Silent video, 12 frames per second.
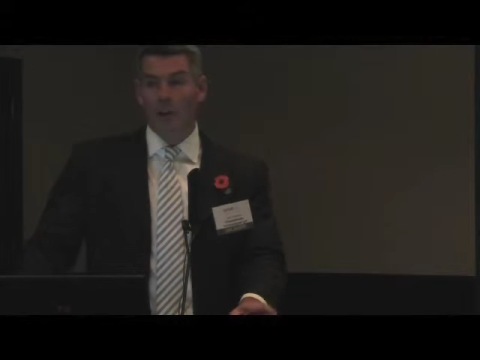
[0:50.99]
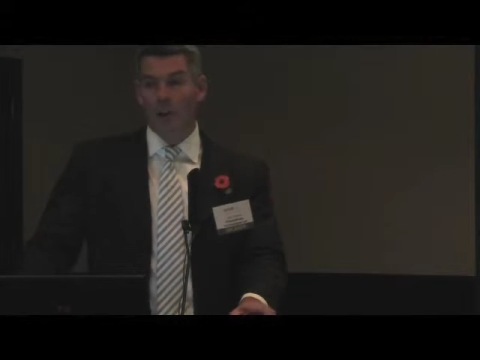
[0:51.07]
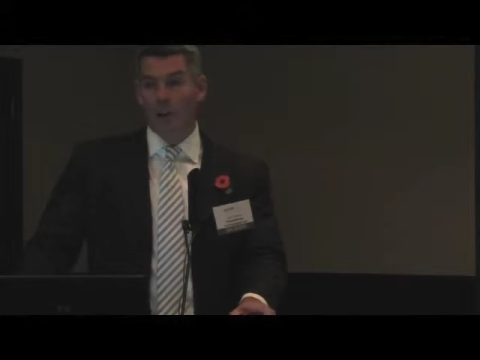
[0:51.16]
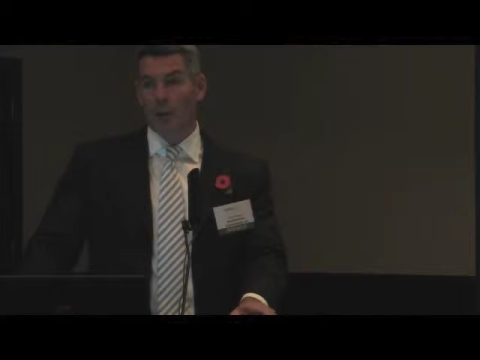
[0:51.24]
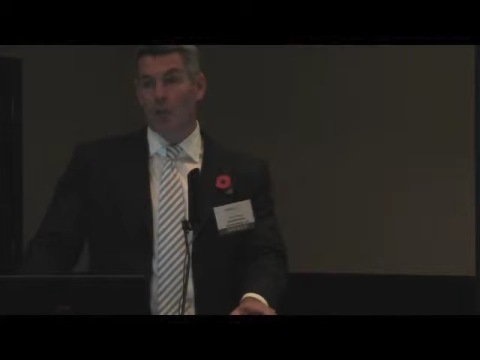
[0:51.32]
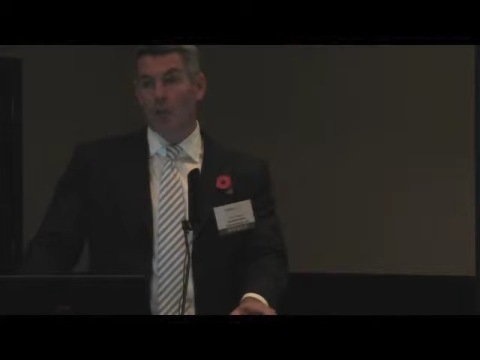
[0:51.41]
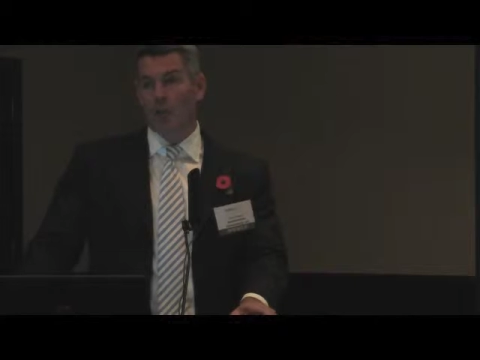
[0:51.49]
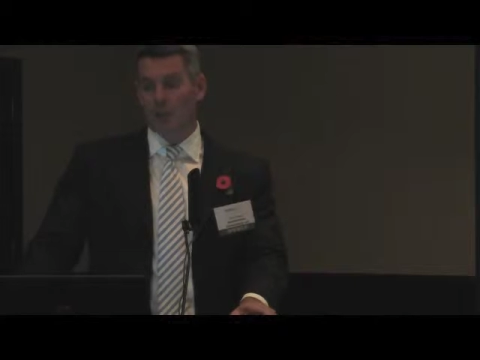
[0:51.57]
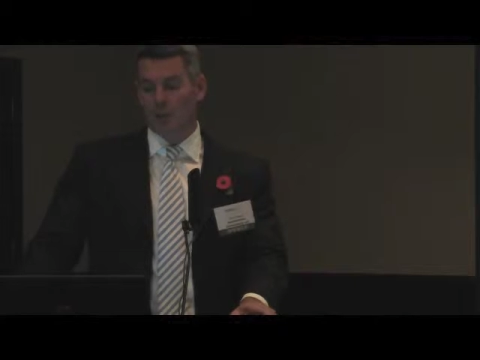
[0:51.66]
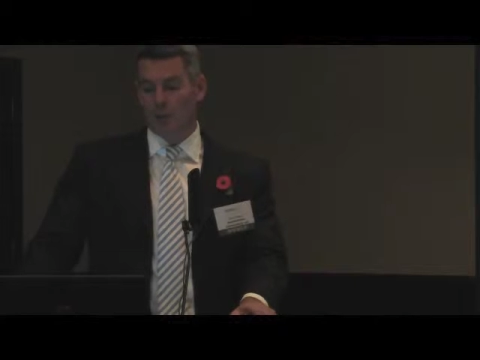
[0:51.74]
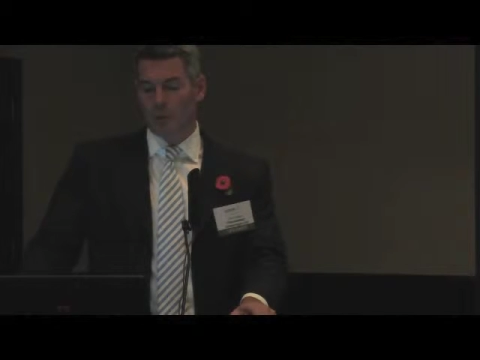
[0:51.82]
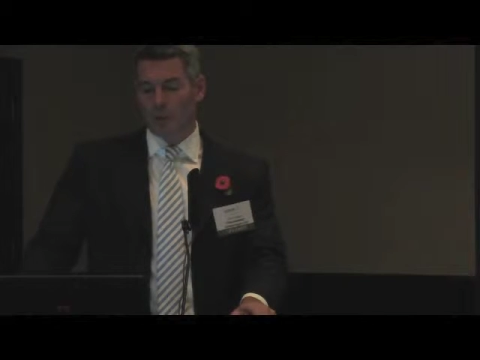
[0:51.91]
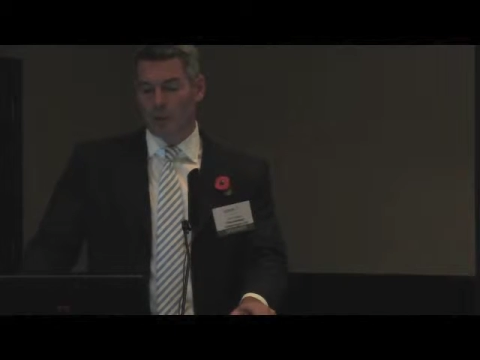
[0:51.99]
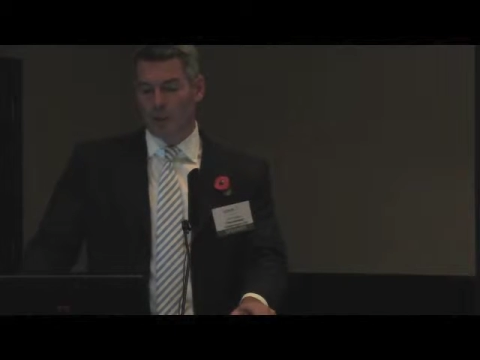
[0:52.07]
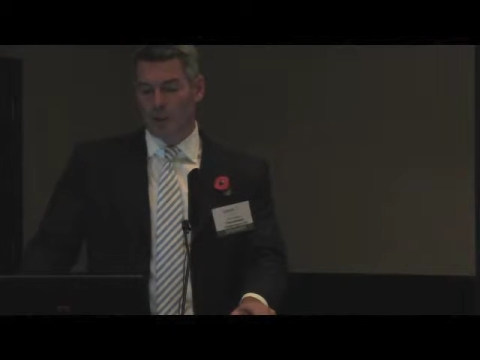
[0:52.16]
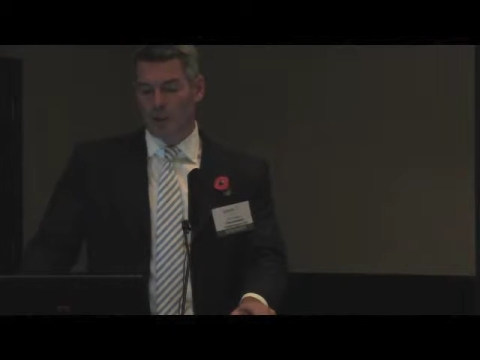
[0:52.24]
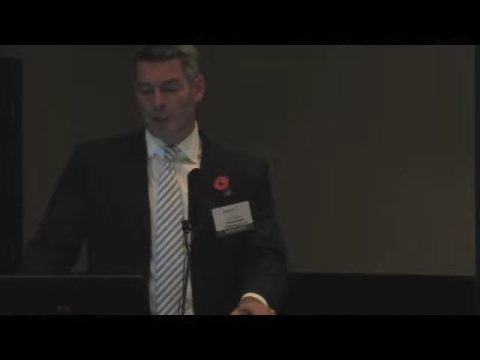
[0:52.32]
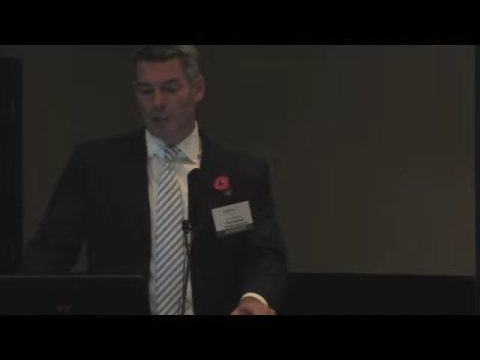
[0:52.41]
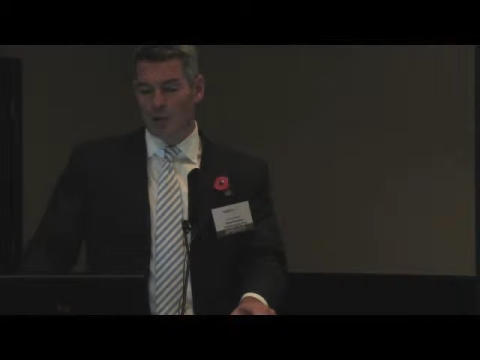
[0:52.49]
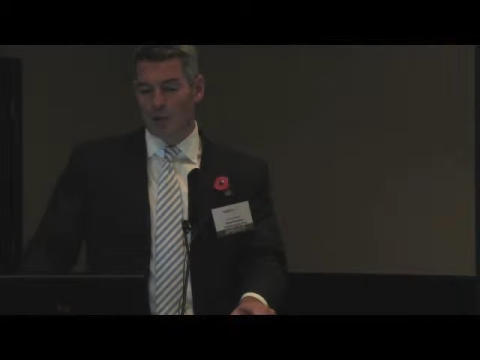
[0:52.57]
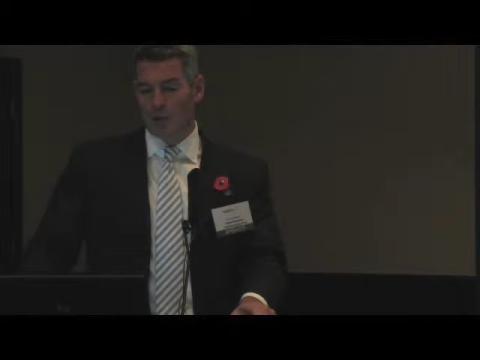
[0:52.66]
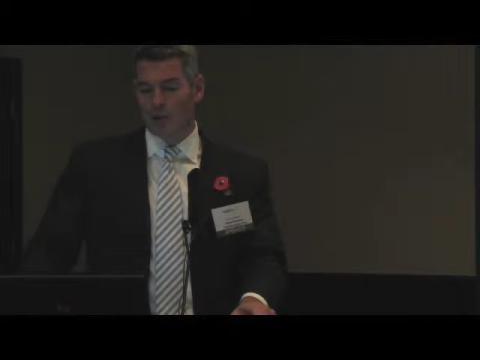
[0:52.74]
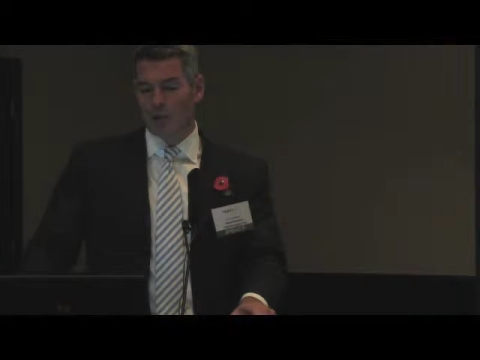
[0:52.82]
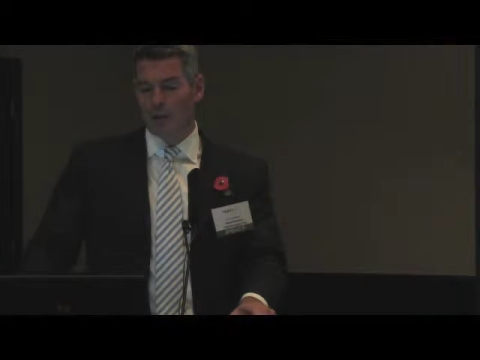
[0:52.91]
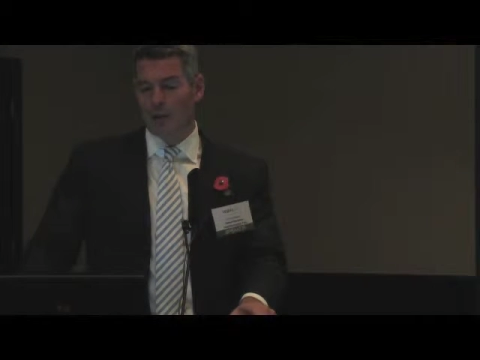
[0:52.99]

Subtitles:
across organisations.